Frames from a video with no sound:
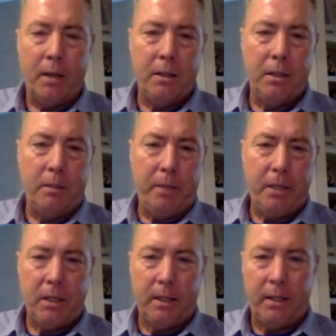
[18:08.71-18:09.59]
I see the
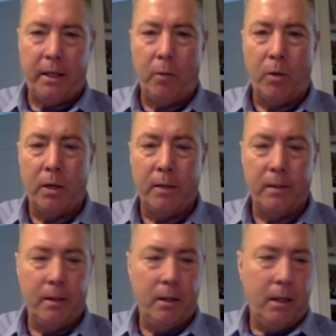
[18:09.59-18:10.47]
patient at day
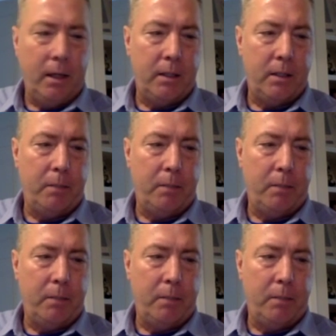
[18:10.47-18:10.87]
one. I